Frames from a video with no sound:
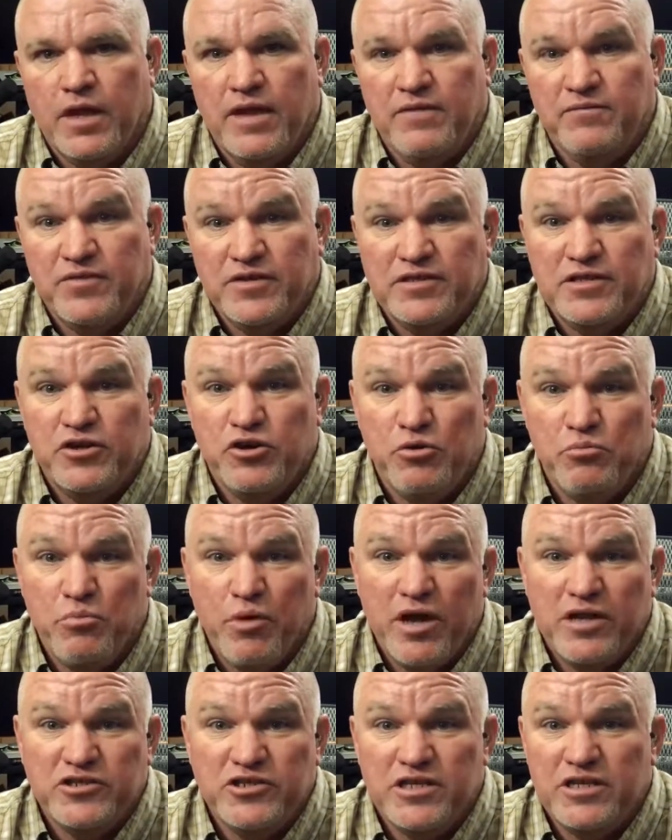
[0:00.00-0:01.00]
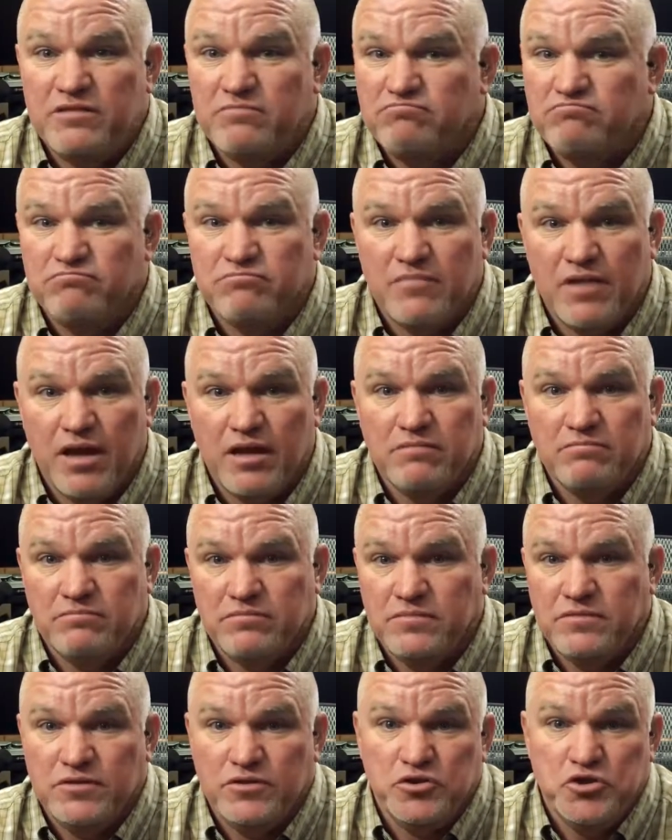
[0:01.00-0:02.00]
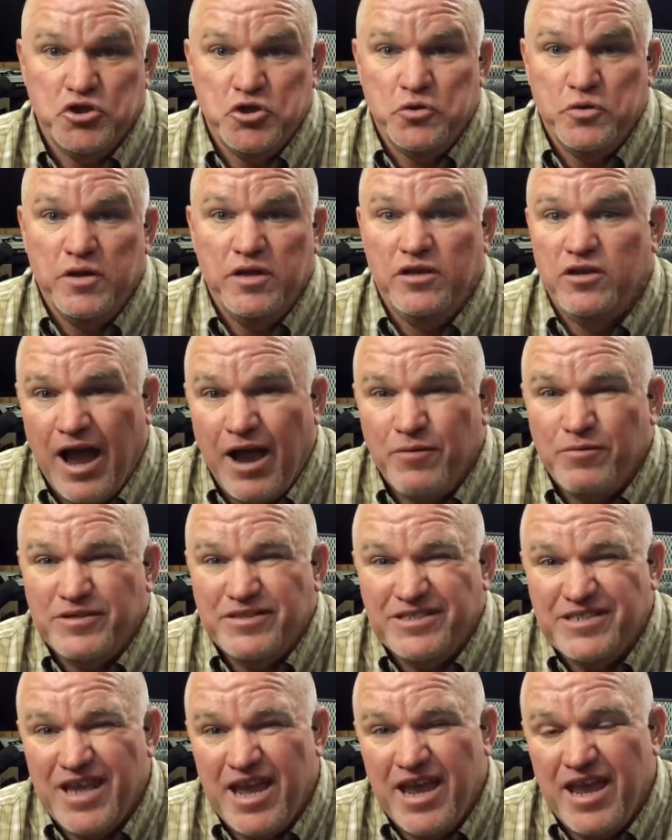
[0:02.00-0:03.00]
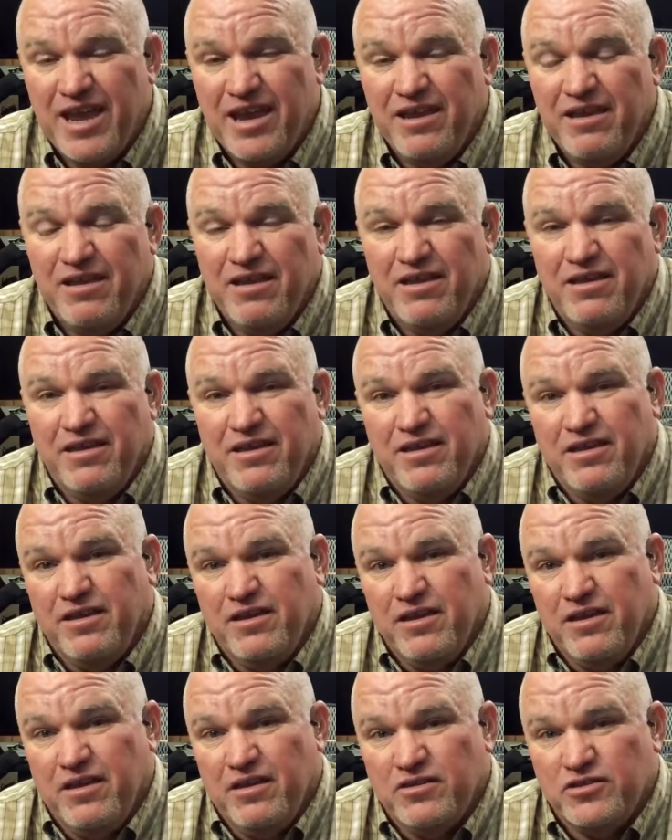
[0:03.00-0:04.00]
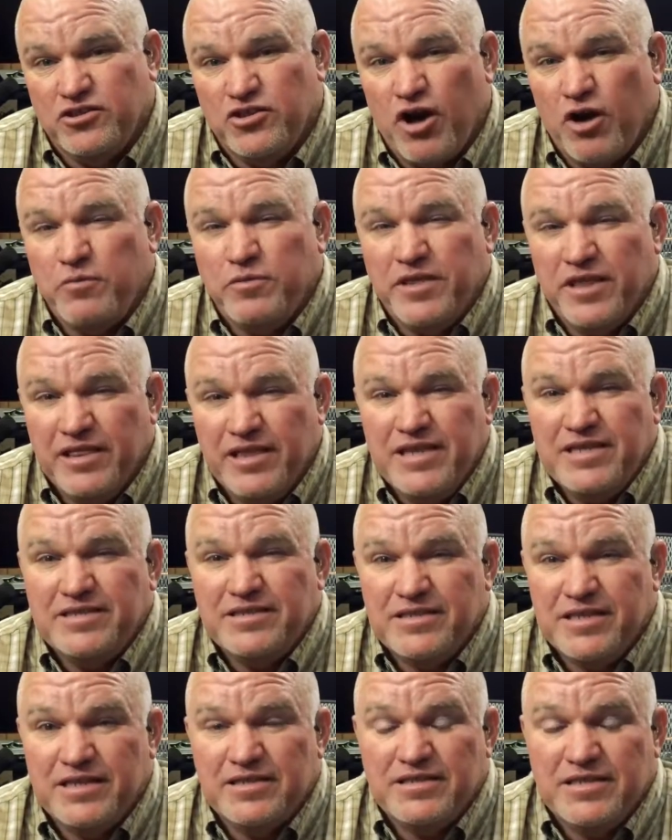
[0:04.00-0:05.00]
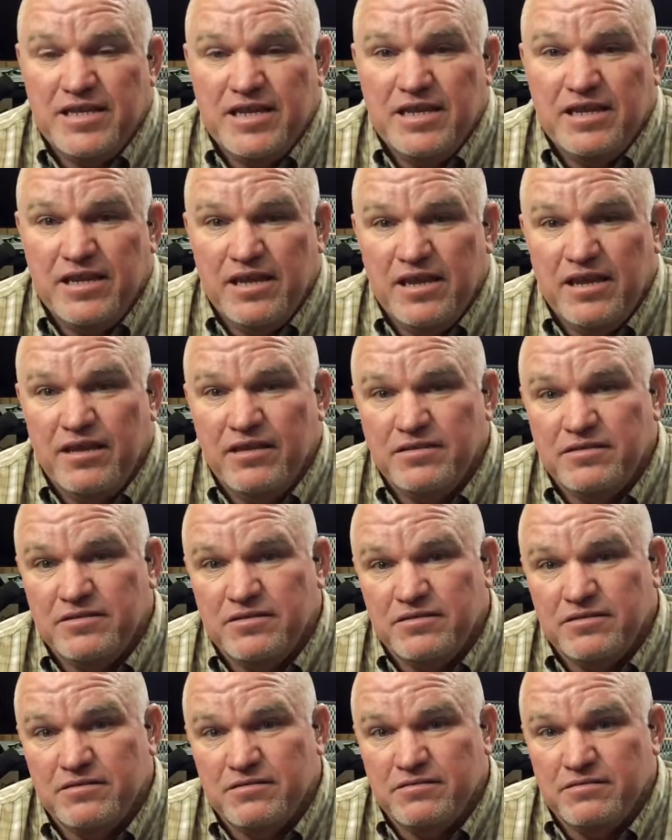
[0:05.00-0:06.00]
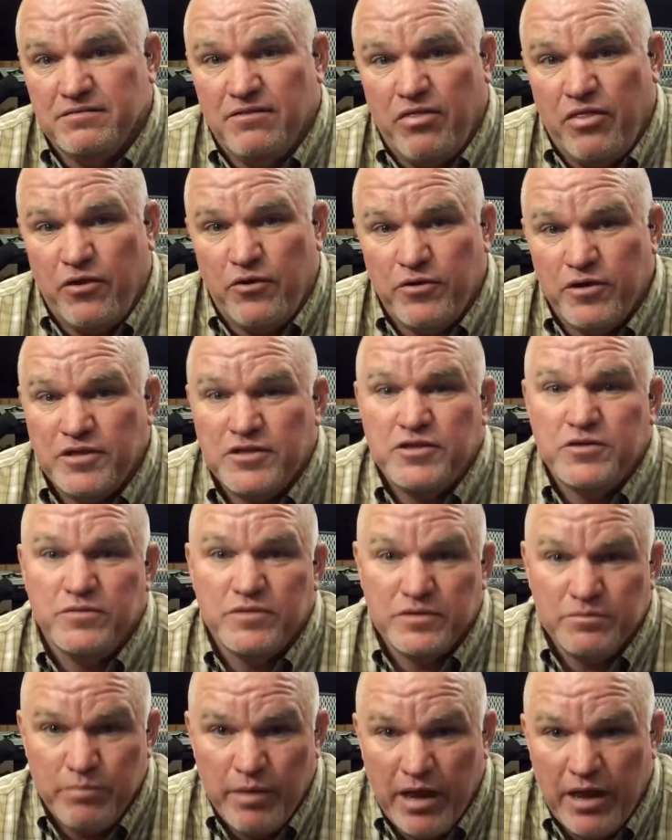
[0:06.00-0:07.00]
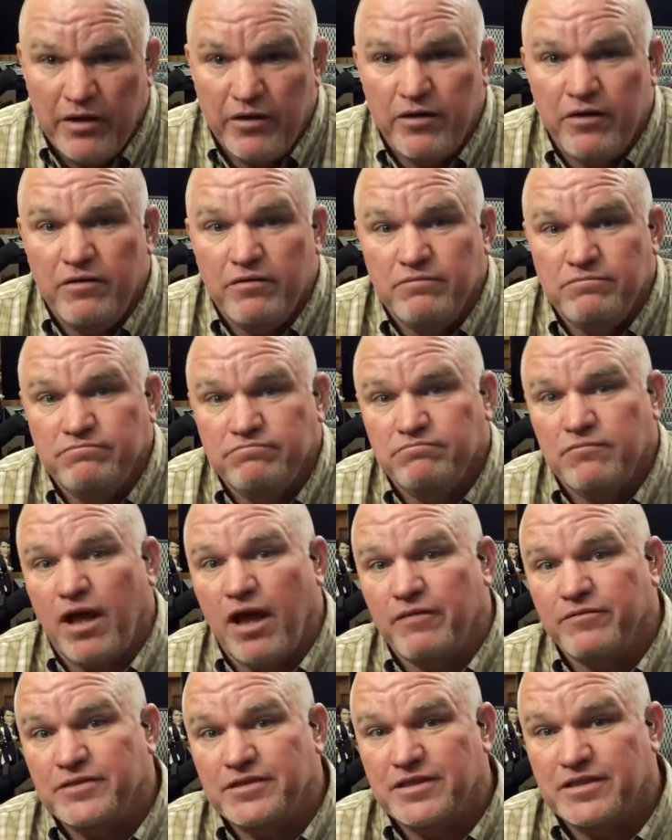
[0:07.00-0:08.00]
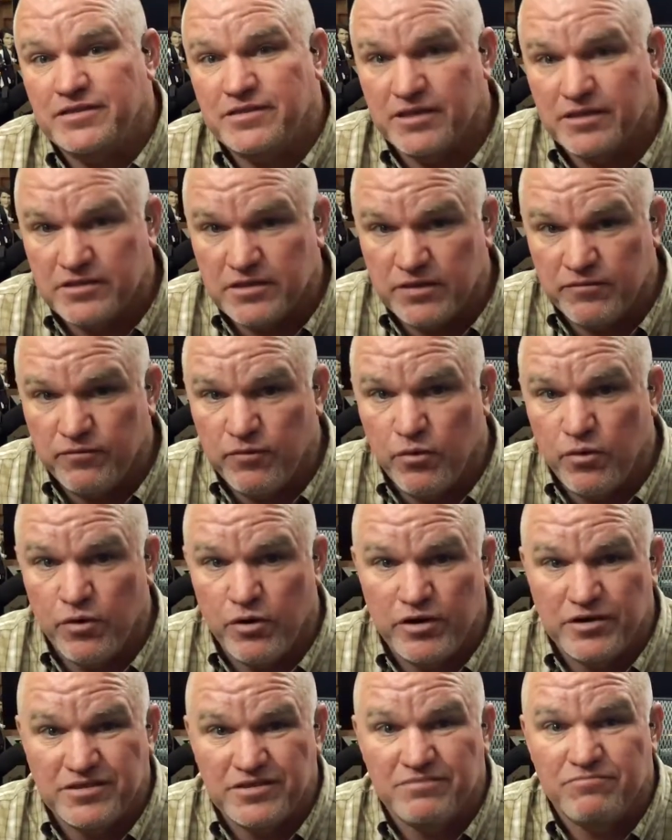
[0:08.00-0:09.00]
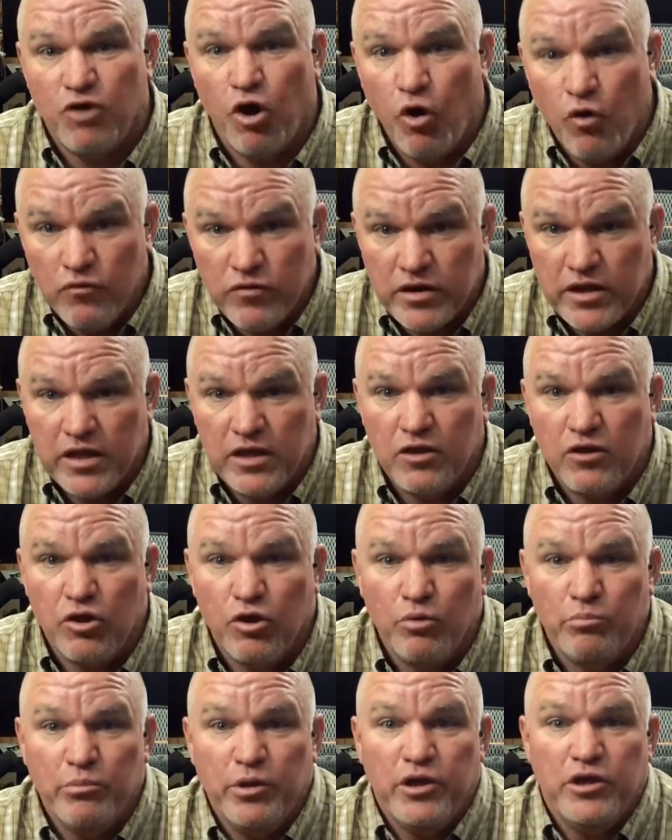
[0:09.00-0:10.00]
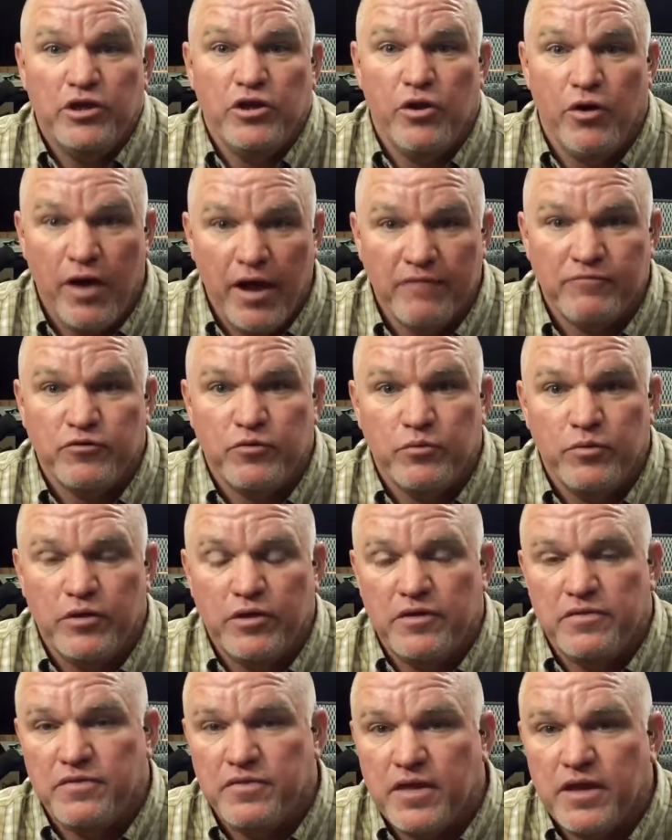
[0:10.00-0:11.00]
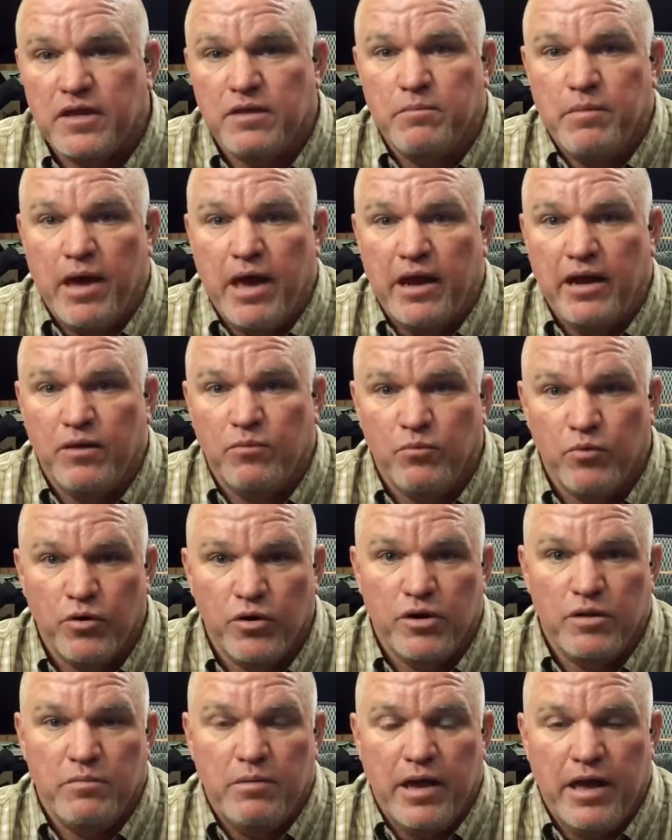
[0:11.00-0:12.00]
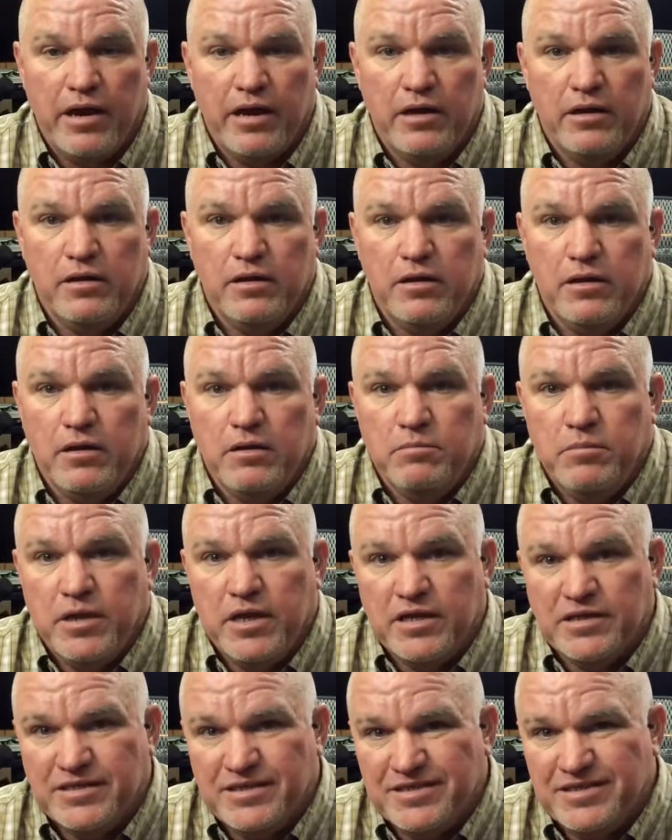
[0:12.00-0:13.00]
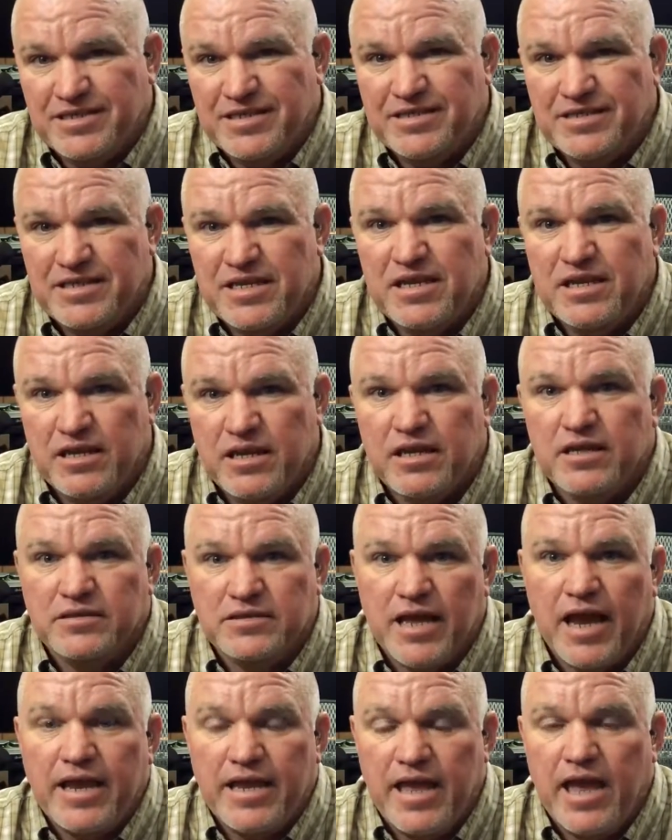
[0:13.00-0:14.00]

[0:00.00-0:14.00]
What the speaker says: if it's in your budget, do it. I would say start with at least 16 gigs. 32 is better. Obviously 64 is overkill, but you don't have to really think about it and worry about it, because at 16 gigs I